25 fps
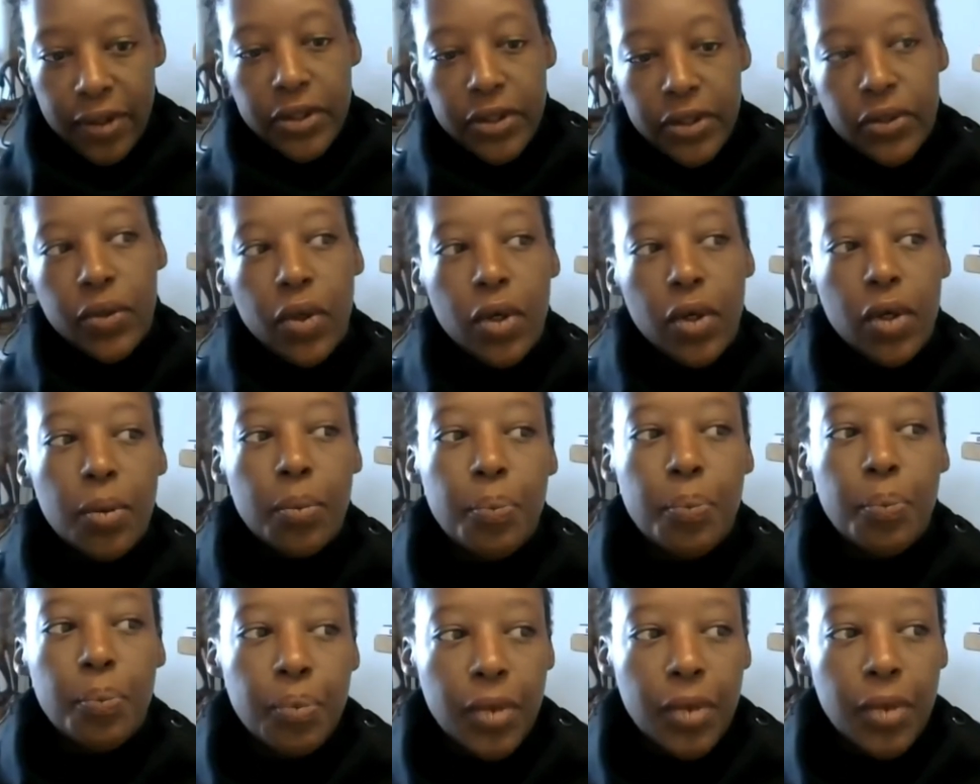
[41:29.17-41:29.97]
So
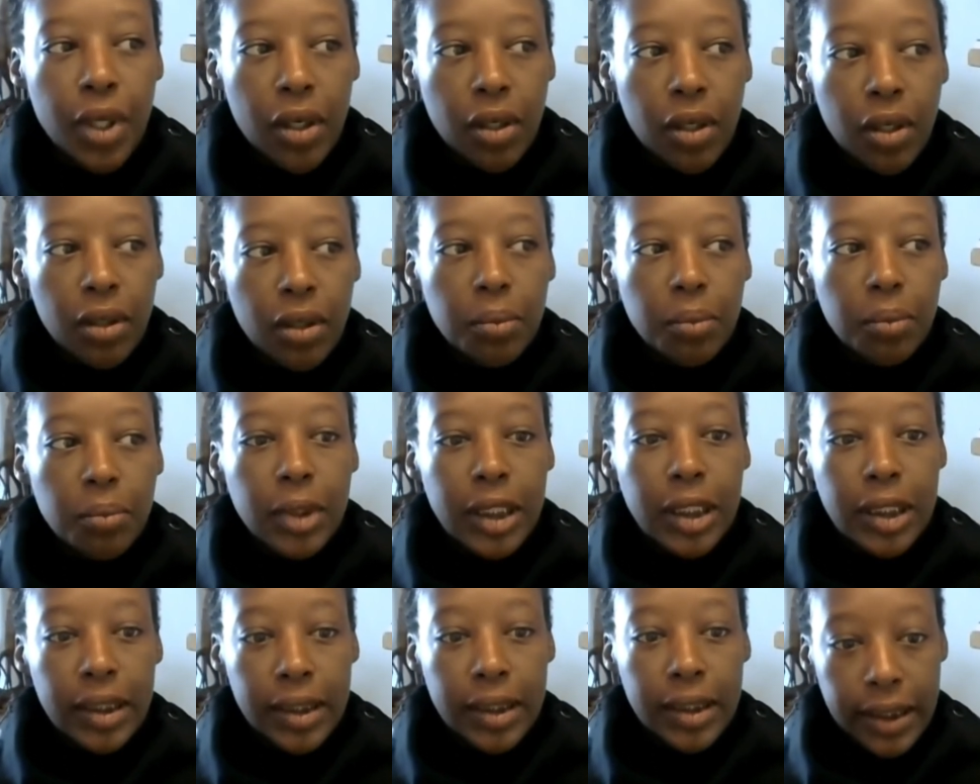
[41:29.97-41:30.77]

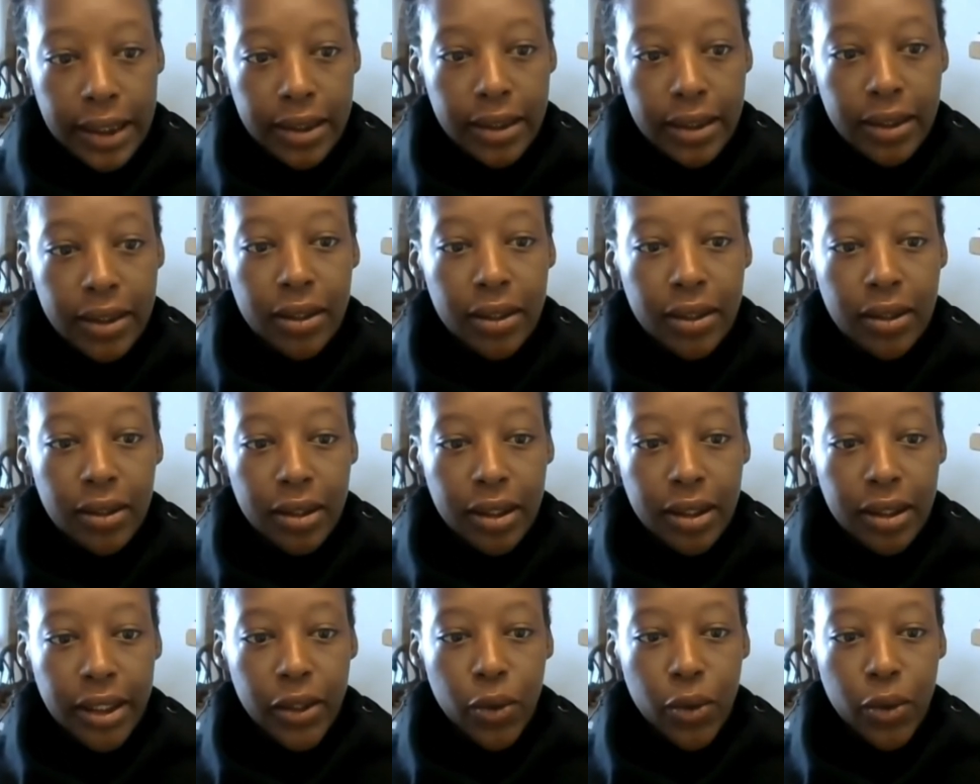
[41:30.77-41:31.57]
indeed,
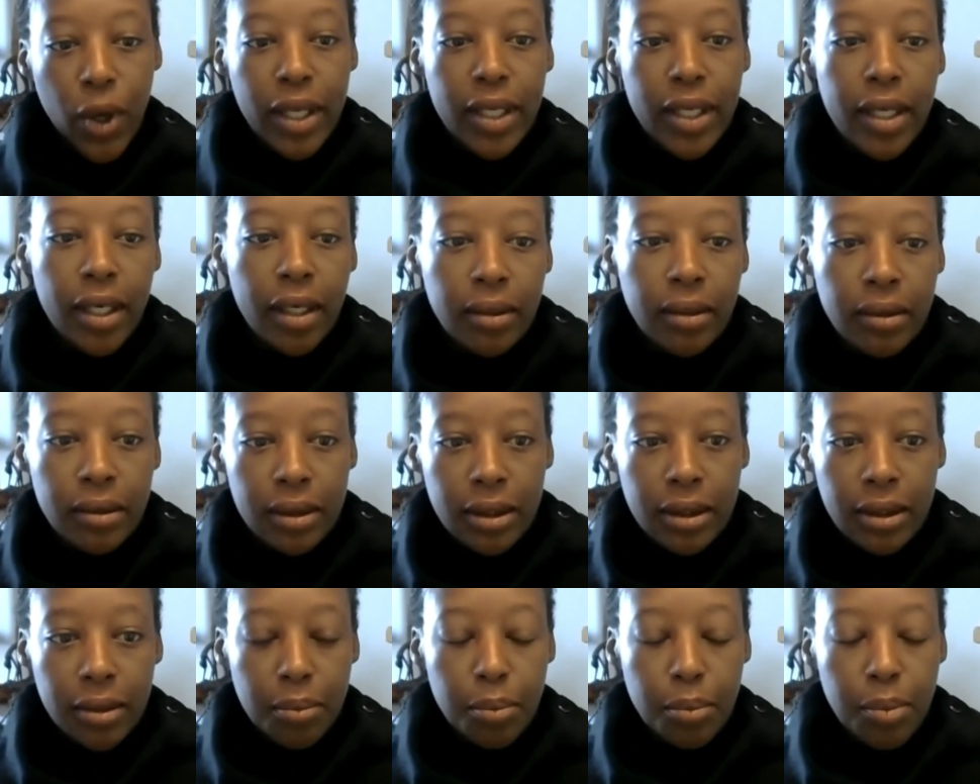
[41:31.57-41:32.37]
in Rwanda,
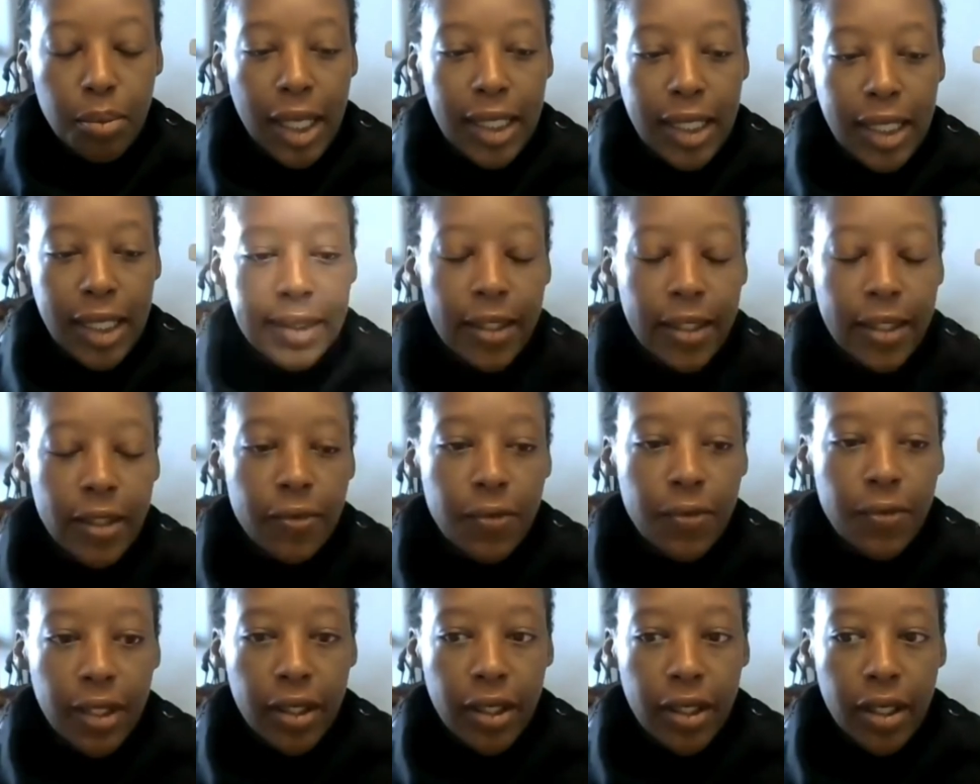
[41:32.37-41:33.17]

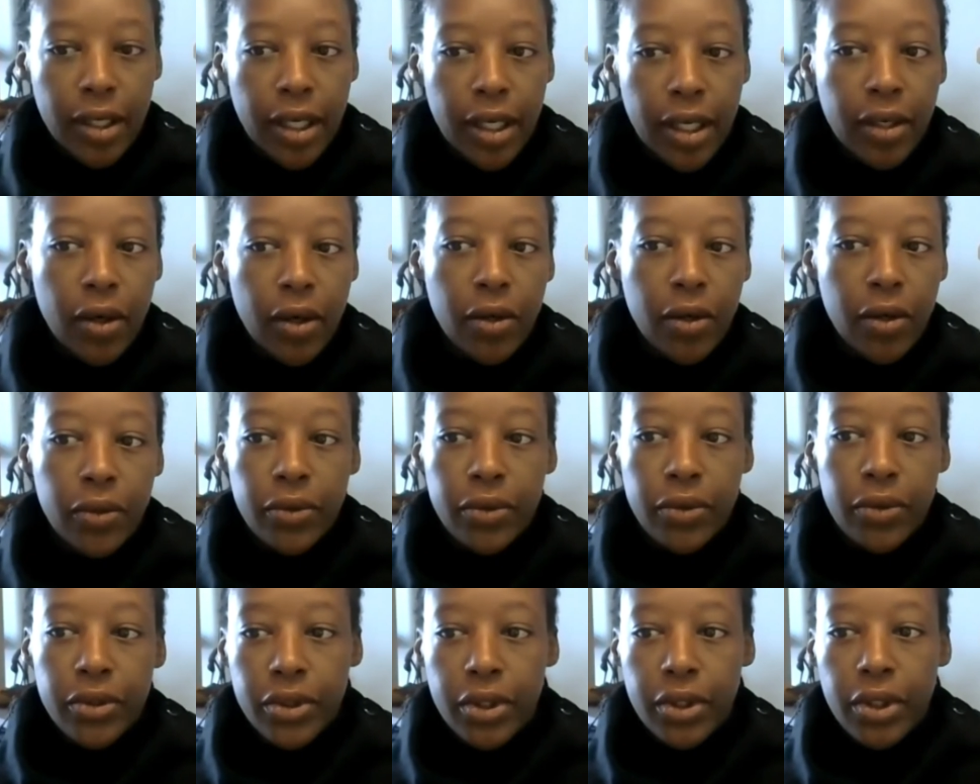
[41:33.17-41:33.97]
myself and
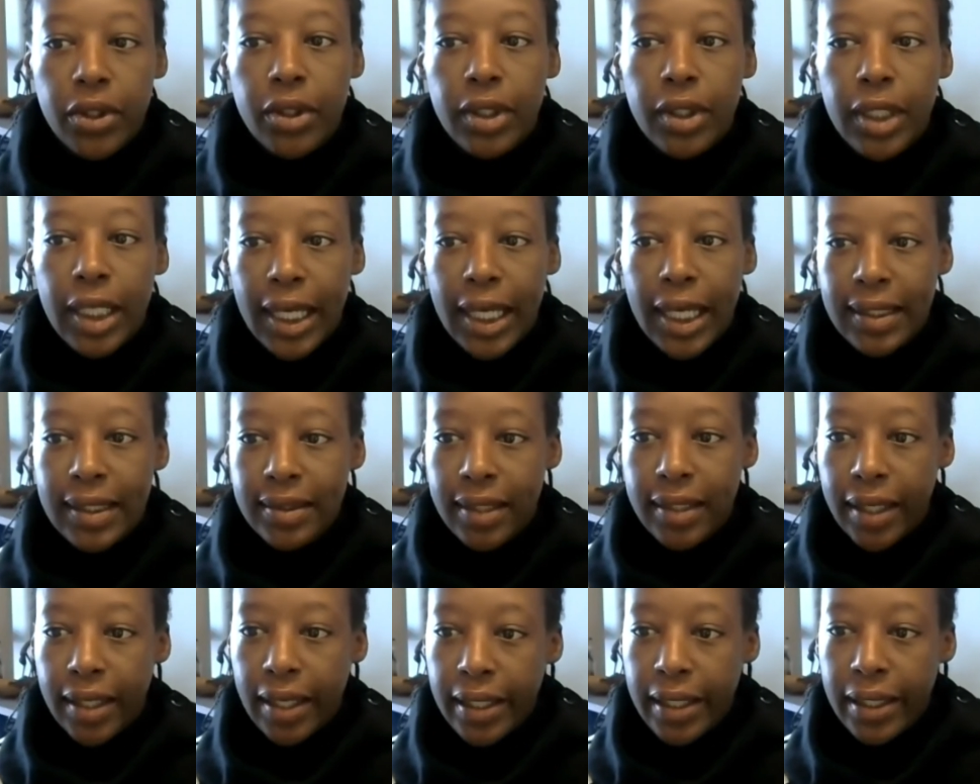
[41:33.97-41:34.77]
others, and I can
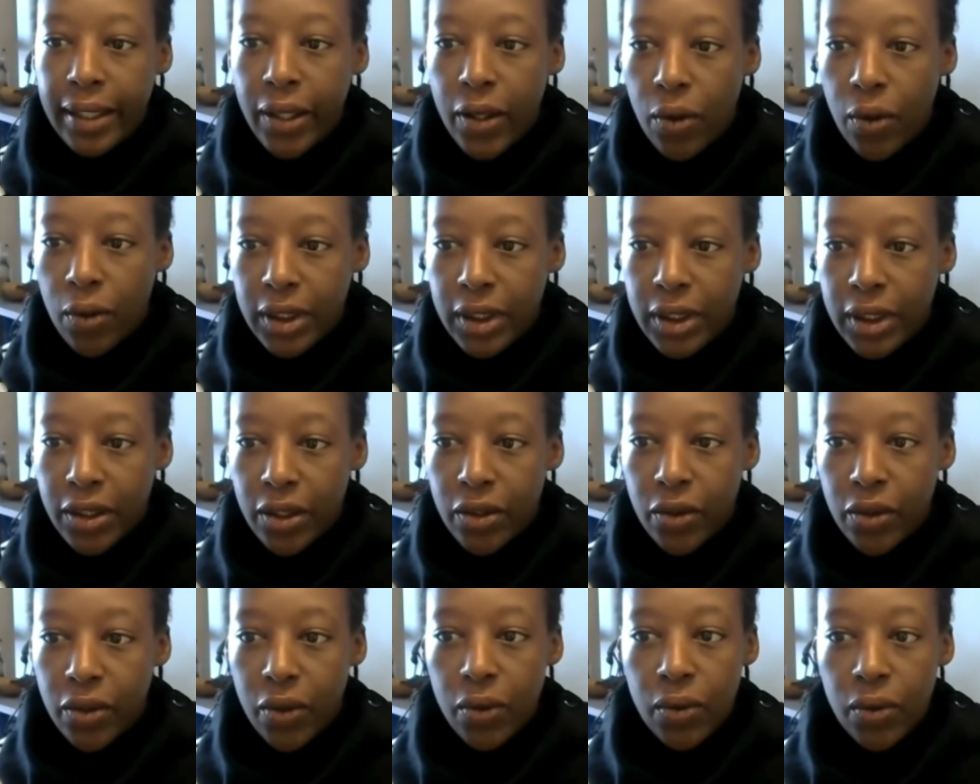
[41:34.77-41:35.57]
say that Dean Cohn is
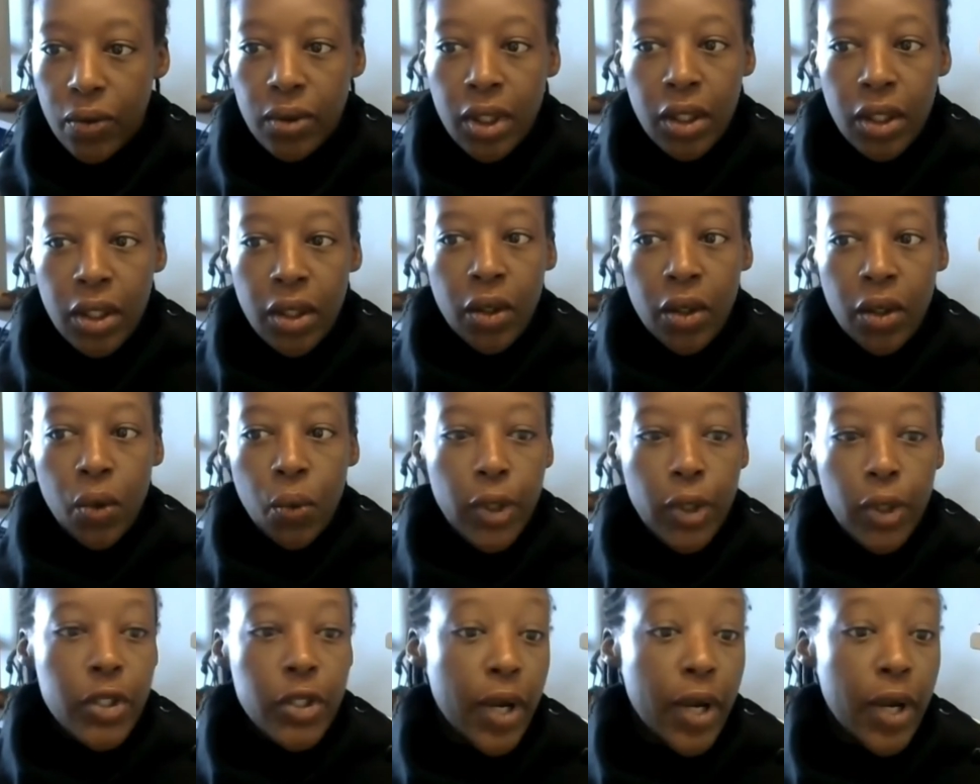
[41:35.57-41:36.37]
on the call,
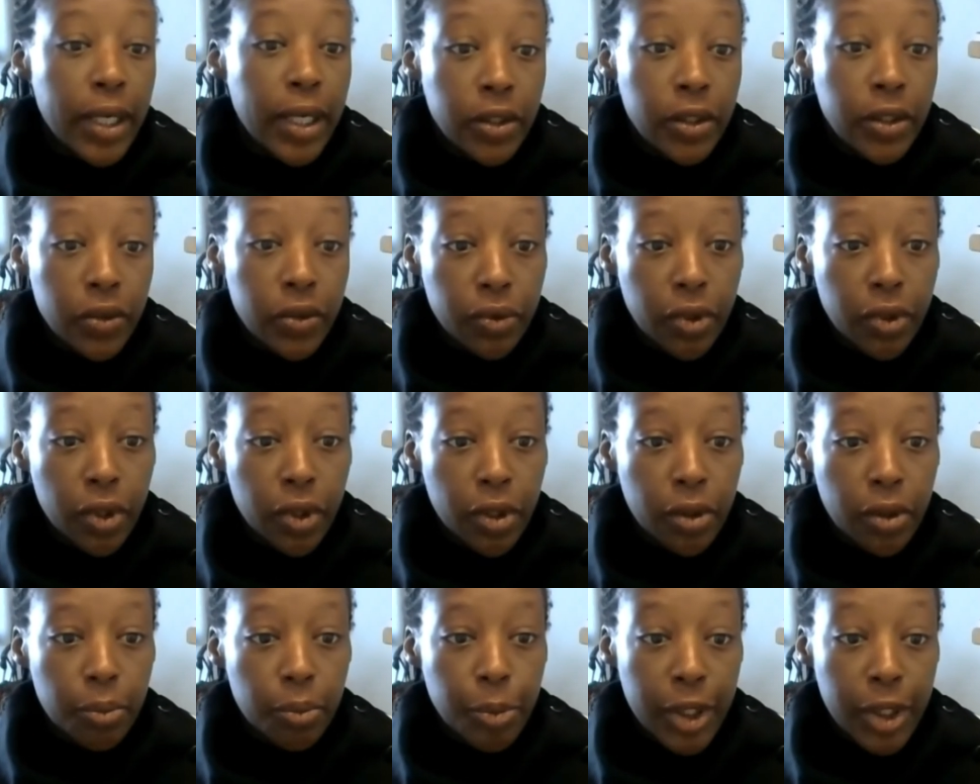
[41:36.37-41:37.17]
we're trying
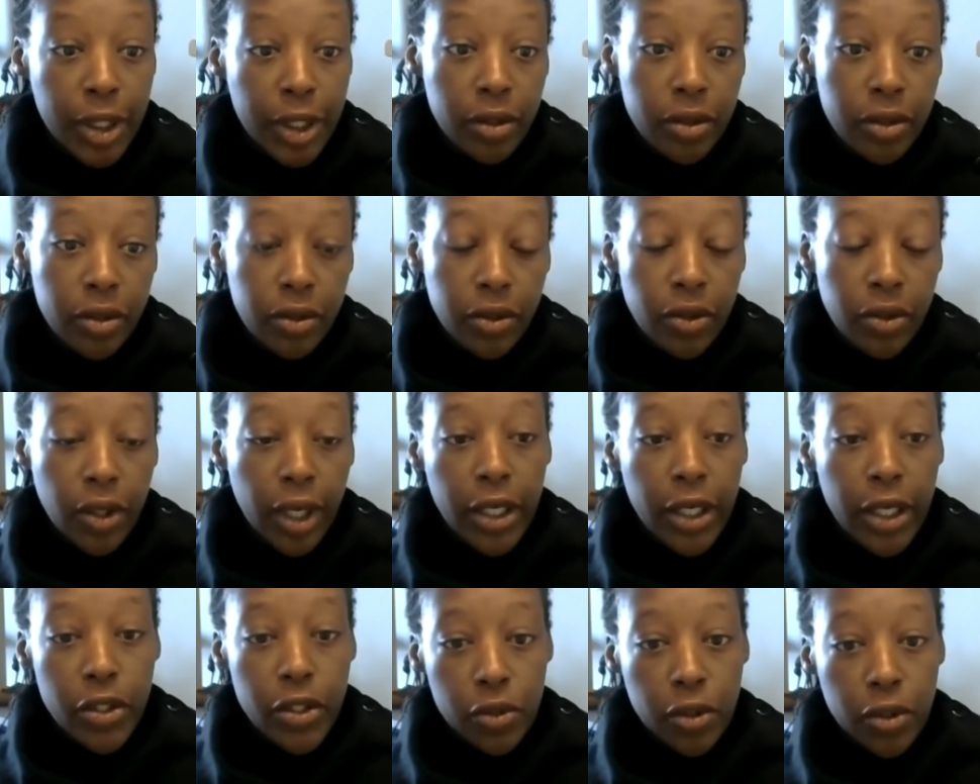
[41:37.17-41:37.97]
to build
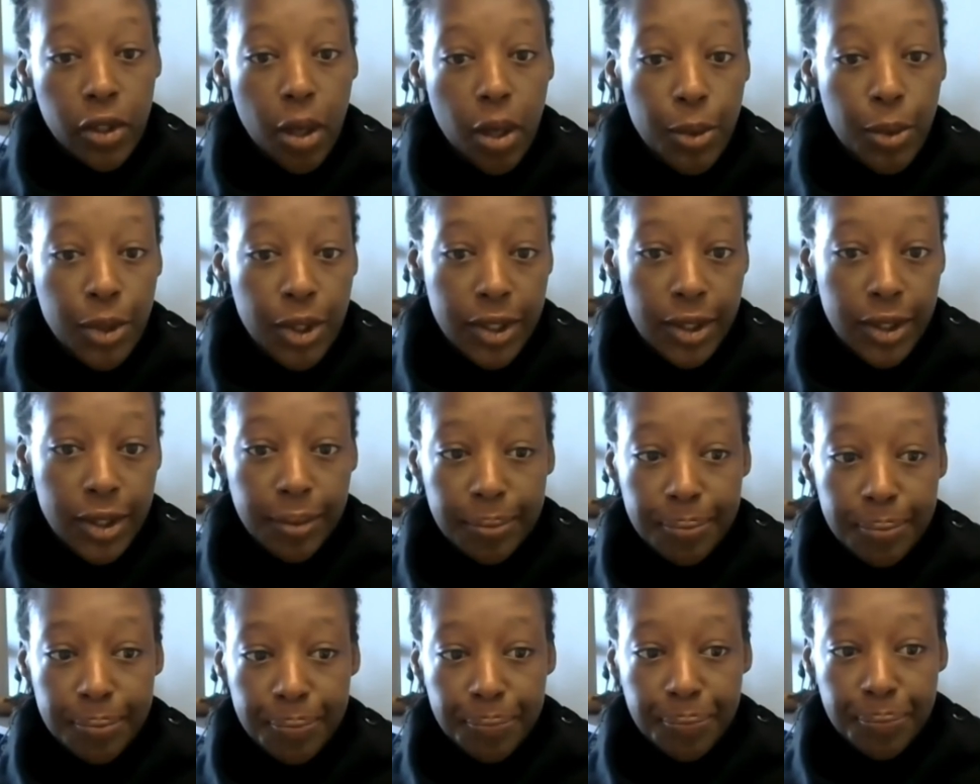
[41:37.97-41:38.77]
the angel community.